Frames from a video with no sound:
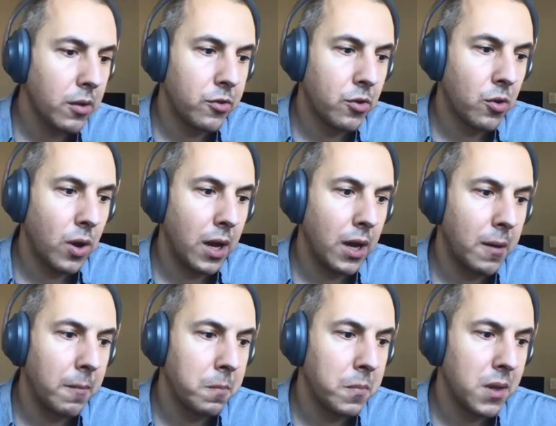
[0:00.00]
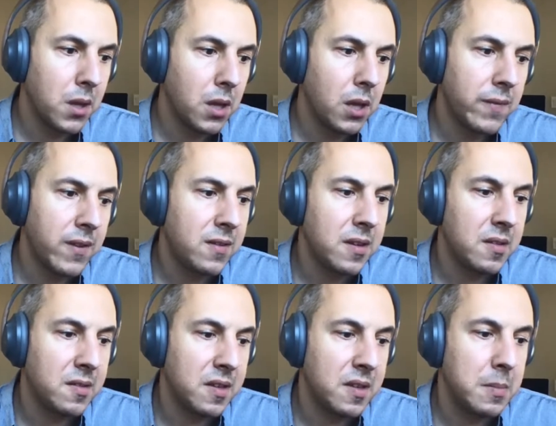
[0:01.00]
So if a
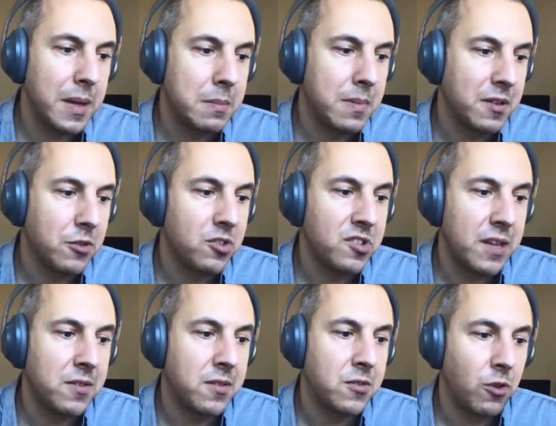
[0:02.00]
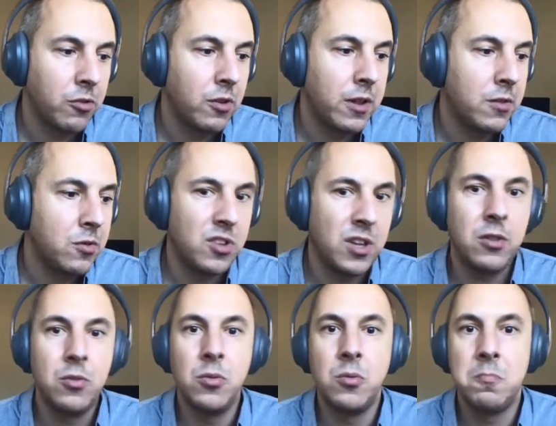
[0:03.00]
system administrator sets throttling to say
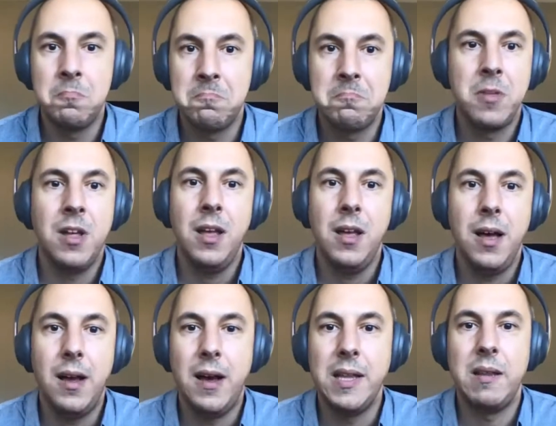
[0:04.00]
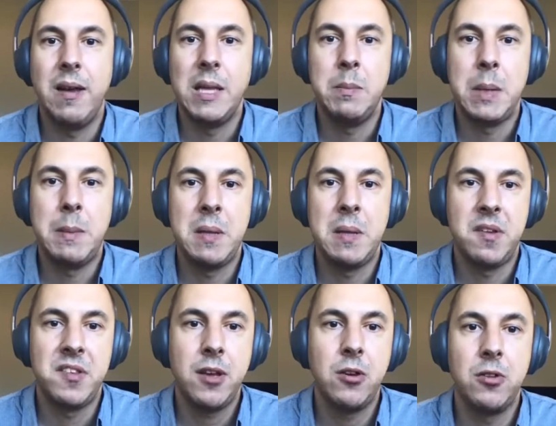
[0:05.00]
to 100 megabytes
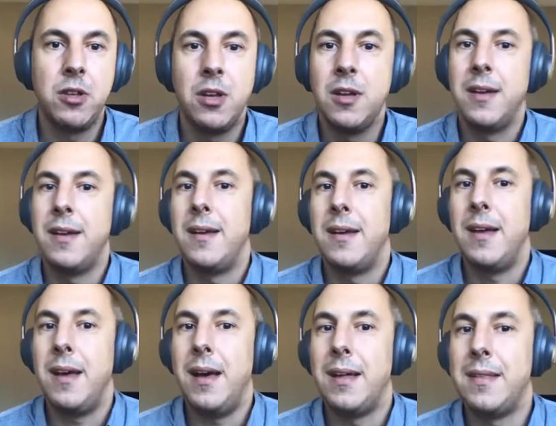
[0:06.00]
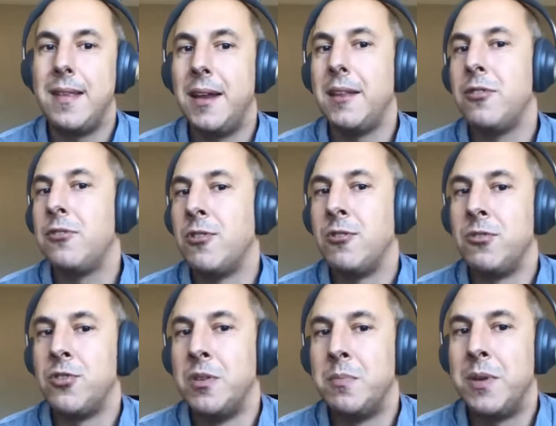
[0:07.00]
per second, a tenant
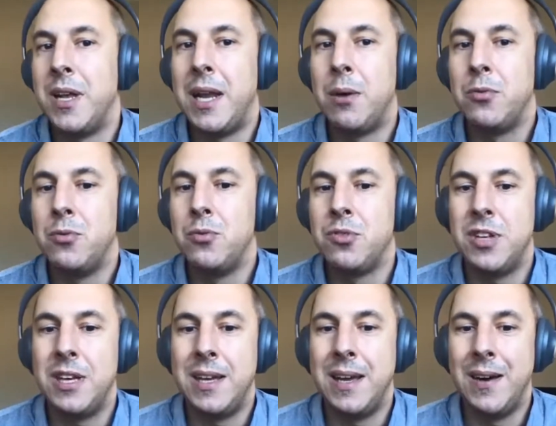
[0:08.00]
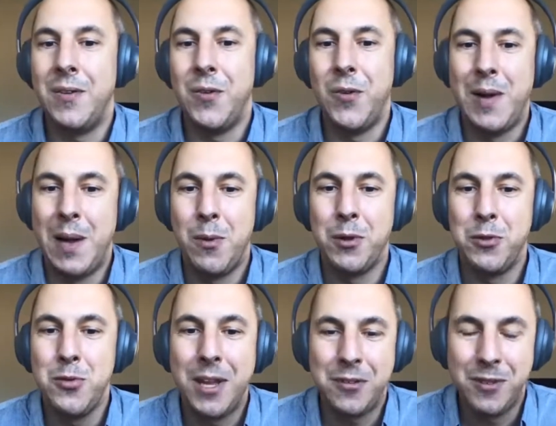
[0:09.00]
shouldn't be allowed to say, "Oh, I
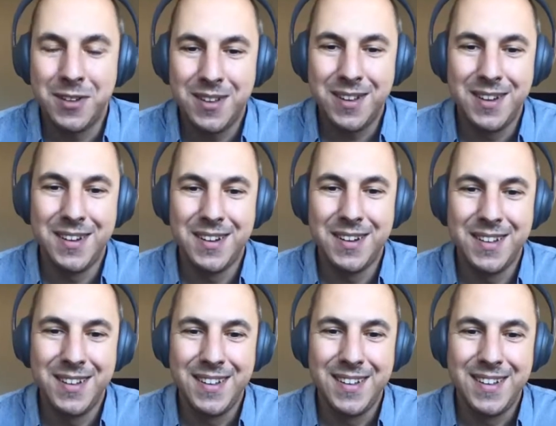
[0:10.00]
want 200." You